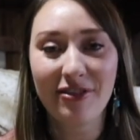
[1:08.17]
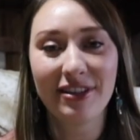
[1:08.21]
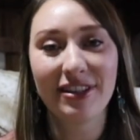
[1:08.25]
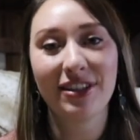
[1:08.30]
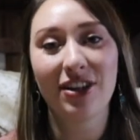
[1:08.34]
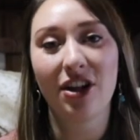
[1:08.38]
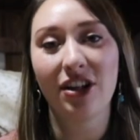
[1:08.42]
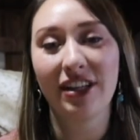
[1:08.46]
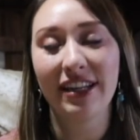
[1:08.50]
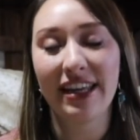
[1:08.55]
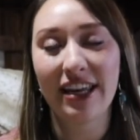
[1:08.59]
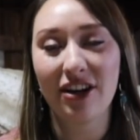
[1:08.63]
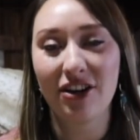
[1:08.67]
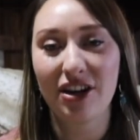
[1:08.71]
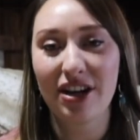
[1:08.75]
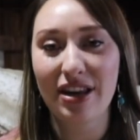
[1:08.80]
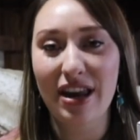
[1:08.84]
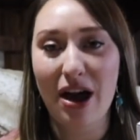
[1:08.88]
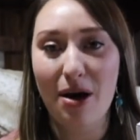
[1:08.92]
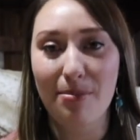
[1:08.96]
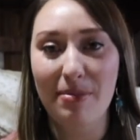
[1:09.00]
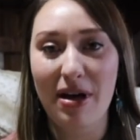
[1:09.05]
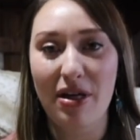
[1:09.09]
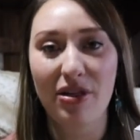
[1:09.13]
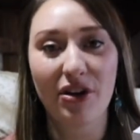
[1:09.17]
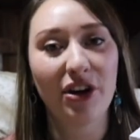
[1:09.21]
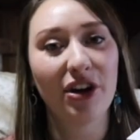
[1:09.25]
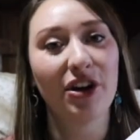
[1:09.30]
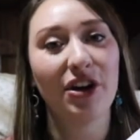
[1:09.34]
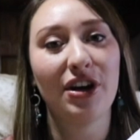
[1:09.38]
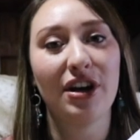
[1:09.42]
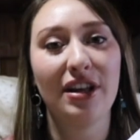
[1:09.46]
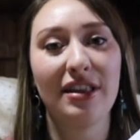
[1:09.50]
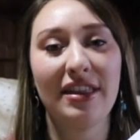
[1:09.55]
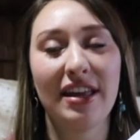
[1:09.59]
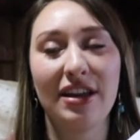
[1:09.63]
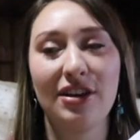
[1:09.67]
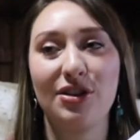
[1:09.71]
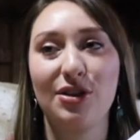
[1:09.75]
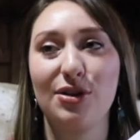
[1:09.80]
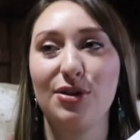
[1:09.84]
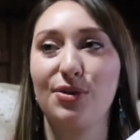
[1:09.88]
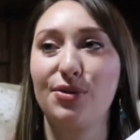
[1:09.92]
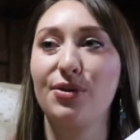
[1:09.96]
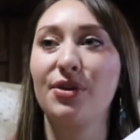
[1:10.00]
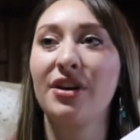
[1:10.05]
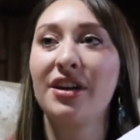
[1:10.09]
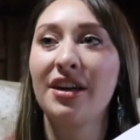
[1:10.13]
It's called Here and Now Motherhood. They
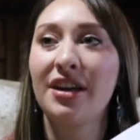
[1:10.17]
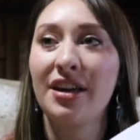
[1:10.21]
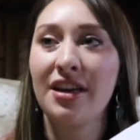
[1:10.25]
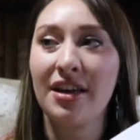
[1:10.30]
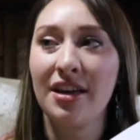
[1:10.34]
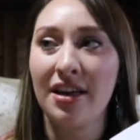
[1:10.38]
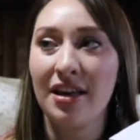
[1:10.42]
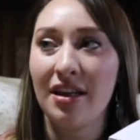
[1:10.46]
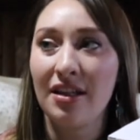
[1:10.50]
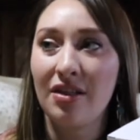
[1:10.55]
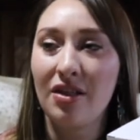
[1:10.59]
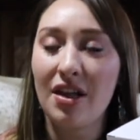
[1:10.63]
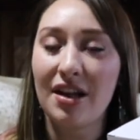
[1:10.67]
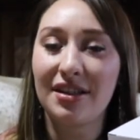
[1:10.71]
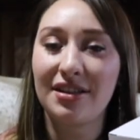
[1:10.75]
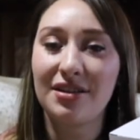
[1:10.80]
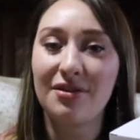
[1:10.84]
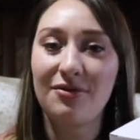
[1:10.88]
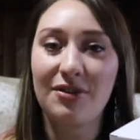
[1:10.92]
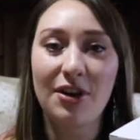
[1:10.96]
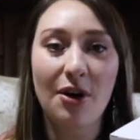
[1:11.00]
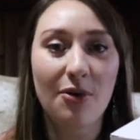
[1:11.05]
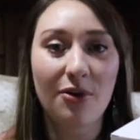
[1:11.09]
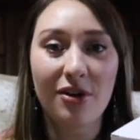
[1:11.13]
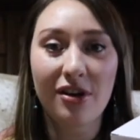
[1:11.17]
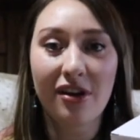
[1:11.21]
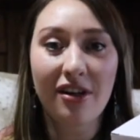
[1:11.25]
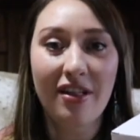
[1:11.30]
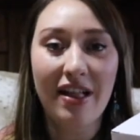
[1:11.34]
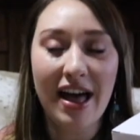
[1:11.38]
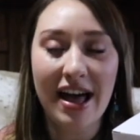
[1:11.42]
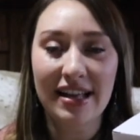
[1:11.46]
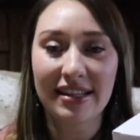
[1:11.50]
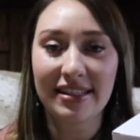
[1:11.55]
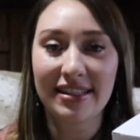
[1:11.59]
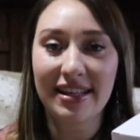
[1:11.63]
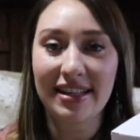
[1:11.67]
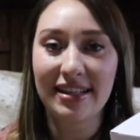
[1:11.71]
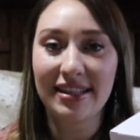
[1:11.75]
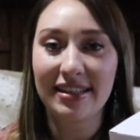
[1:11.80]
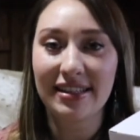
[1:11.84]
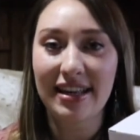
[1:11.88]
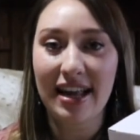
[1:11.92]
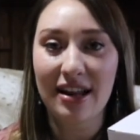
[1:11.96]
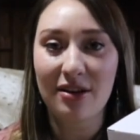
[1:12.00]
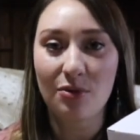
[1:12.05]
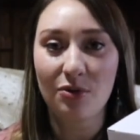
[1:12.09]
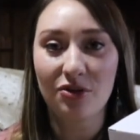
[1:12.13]
do lots of yoga
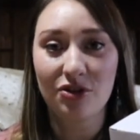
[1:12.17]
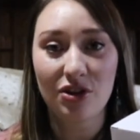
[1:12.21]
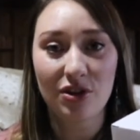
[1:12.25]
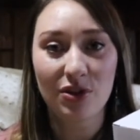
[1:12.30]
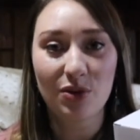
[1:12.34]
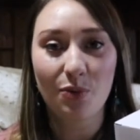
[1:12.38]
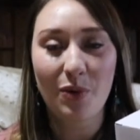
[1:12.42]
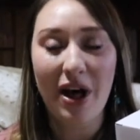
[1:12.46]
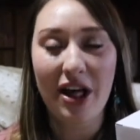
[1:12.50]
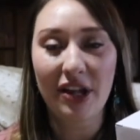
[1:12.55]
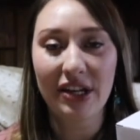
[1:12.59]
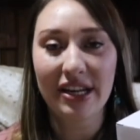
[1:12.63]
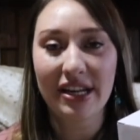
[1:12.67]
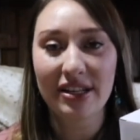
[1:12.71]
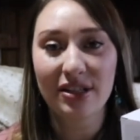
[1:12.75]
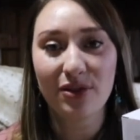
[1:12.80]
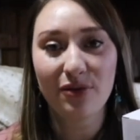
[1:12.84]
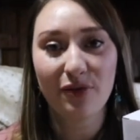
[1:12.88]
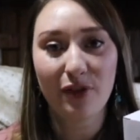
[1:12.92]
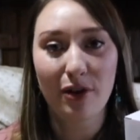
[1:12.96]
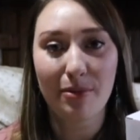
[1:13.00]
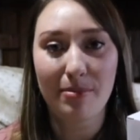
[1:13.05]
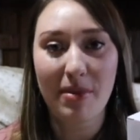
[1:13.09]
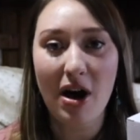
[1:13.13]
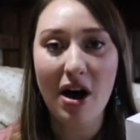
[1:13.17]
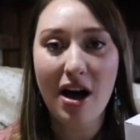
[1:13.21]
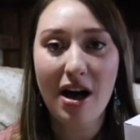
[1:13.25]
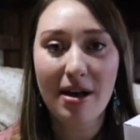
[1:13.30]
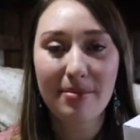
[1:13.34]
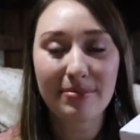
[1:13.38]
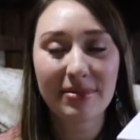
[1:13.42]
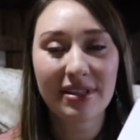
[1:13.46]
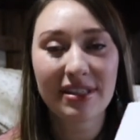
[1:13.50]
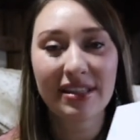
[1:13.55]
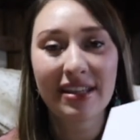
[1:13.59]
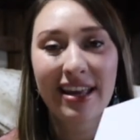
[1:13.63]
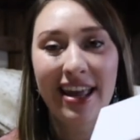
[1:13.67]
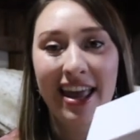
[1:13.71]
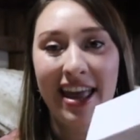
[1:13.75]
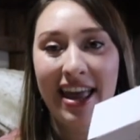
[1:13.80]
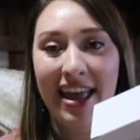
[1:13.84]
classes and just wellness for moms.